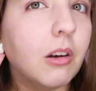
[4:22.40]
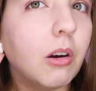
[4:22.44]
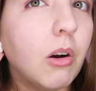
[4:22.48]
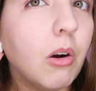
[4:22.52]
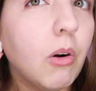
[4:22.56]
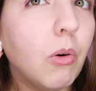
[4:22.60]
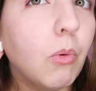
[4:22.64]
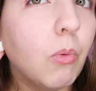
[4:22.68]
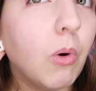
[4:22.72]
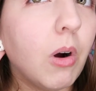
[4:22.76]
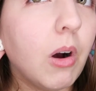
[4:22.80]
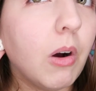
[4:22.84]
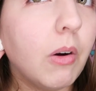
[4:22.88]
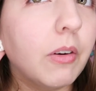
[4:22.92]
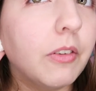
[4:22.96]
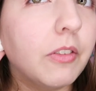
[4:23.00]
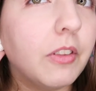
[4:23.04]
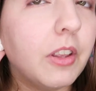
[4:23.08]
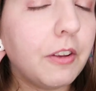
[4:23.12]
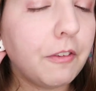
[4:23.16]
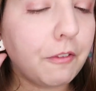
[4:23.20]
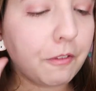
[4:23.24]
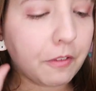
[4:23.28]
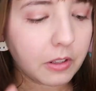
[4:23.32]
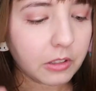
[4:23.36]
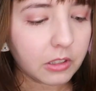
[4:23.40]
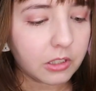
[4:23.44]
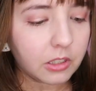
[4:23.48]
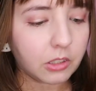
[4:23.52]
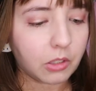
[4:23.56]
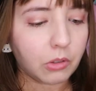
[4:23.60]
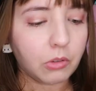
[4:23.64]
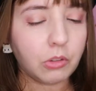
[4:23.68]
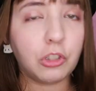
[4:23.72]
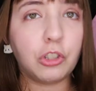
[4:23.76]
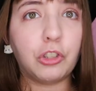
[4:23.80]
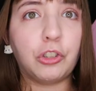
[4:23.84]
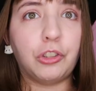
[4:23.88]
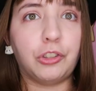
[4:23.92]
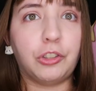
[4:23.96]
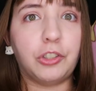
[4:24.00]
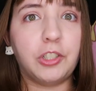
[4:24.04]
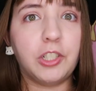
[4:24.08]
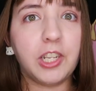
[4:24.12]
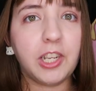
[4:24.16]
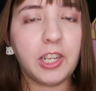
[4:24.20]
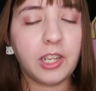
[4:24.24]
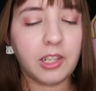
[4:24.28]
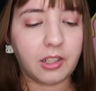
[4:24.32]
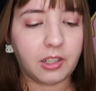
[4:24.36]
Oh wow, they feel so
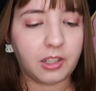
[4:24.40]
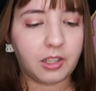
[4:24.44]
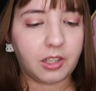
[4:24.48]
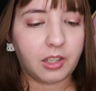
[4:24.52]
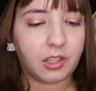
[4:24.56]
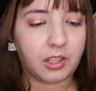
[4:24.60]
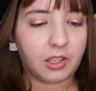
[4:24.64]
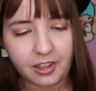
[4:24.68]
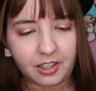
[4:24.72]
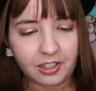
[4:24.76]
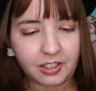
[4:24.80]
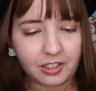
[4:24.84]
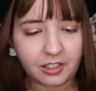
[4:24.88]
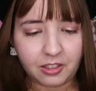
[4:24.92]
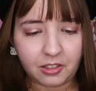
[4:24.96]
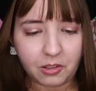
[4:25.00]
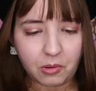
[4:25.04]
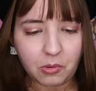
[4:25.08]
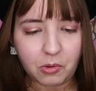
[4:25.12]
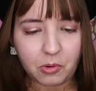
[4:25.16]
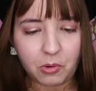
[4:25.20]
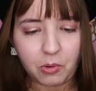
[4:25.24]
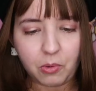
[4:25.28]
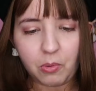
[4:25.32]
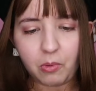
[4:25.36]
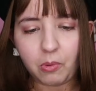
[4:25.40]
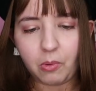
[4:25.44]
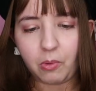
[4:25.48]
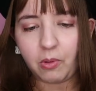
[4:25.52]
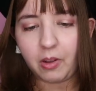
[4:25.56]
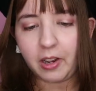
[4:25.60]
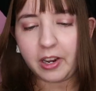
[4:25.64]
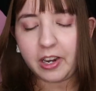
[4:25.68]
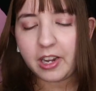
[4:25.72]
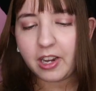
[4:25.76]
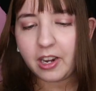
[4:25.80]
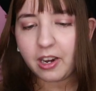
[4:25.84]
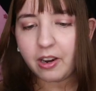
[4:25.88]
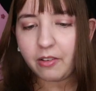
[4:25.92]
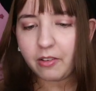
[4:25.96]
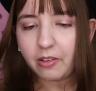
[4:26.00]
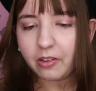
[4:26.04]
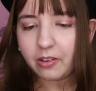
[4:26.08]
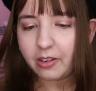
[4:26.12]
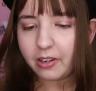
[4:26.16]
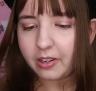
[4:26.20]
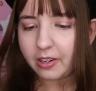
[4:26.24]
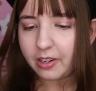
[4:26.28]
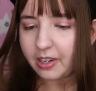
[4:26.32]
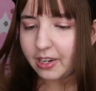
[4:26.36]
sturdy. It's so cool. I
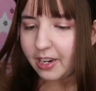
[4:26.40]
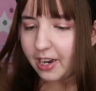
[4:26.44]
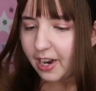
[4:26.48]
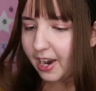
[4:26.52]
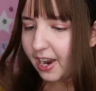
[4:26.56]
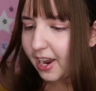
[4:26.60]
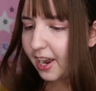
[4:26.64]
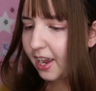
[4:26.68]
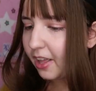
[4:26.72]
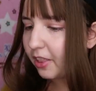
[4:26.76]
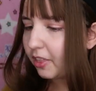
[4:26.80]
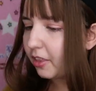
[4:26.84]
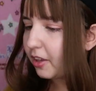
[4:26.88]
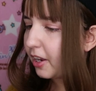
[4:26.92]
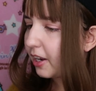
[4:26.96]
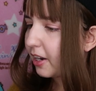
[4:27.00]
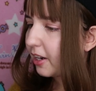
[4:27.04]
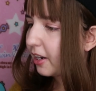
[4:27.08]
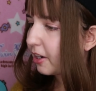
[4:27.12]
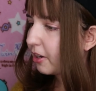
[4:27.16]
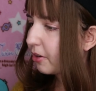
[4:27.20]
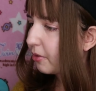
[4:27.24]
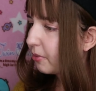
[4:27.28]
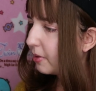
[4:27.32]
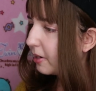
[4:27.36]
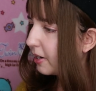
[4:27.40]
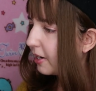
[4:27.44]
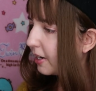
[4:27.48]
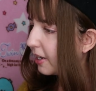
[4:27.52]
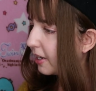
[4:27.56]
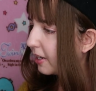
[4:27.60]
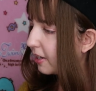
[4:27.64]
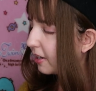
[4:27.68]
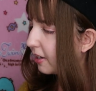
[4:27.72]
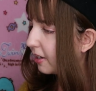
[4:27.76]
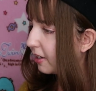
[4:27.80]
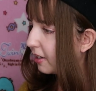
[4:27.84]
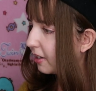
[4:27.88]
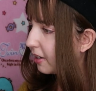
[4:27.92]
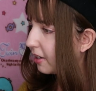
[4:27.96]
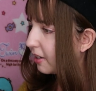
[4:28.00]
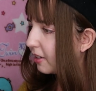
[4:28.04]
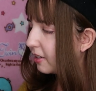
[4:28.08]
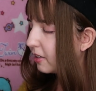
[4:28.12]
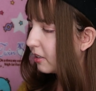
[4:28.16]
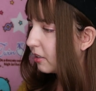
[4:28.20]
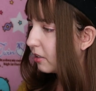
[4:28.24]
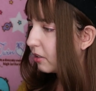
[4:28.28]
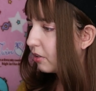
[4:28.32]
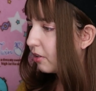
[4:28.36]
never had an acrylic
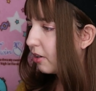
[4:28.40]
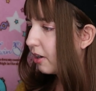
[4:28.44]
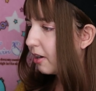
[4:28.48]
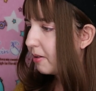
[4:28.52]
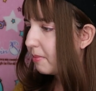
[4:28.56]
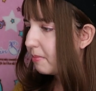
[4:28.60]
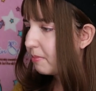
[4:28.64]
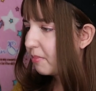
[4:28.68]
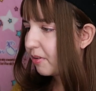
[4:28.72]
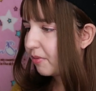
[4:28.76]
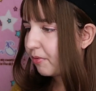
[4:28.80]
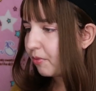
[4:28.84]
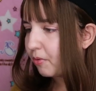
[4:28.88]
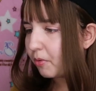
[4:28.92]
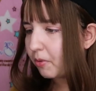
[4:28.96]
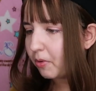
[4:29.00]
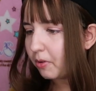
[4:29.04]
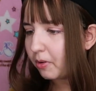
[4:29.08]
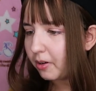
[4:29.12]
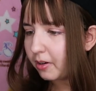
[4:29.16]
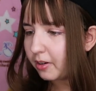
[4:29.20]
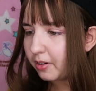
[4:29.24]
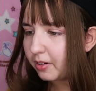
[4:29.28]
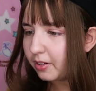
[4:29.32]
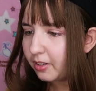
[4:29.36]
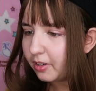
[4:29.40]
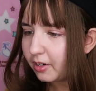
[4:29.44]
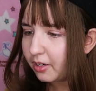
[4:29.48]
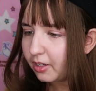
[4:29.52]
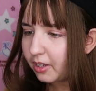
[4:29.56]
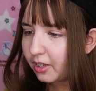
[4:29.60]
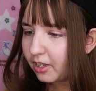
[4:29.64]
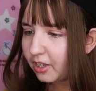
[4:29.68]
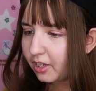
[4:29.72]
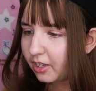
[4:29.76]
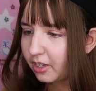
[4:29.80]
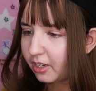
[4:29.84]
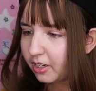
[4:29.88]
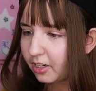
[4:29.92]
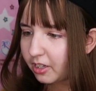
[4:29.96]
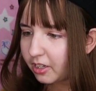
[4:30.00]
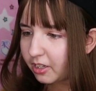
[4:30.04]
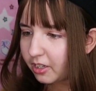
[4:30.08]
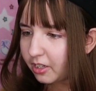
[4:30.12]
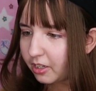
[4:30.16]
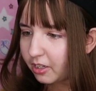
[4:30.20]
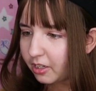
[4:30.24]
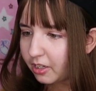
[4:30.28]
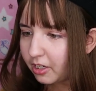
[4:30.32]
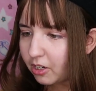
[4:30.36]
charm before.
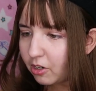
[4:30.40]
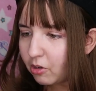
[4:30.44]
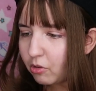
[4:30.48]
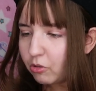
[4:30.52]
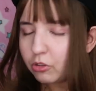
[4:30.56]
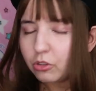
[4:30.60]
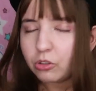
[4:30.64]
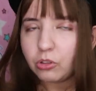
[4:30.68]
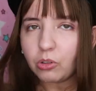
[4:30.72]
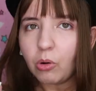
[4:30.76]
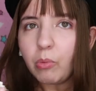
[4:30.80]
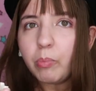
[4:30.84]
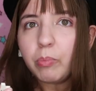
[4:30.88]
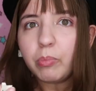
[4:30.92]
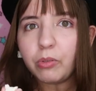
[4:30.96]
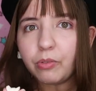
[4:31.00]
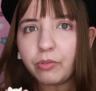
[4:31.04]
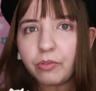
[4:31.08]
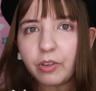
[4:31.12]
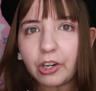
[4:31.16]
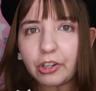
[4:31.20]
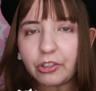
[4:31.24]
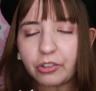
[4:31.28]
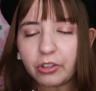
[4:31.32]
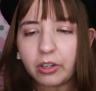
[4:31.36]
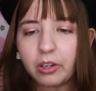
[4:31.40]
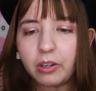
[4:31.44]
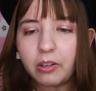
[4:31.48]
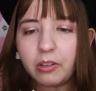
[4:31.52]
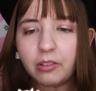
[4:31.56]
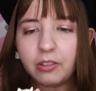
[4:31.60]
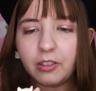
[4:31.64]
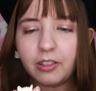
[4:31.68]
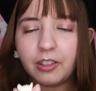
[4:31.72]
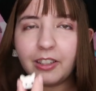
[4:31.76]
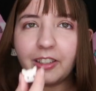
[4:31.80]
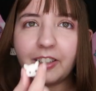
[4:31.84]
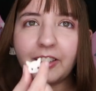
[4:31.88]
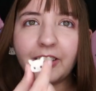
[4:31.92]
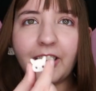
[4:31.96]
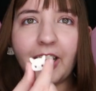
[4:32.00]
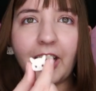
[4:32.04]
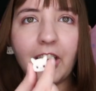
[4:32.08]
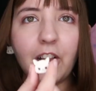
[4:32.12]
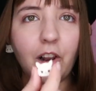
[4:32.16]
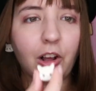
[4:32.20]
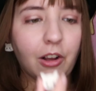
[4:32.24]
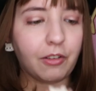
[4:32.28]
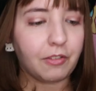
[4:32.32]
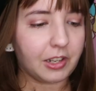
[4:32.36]
It looks so professional.
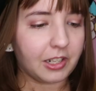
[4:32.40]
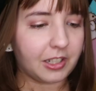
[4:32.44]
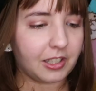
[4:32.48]
I love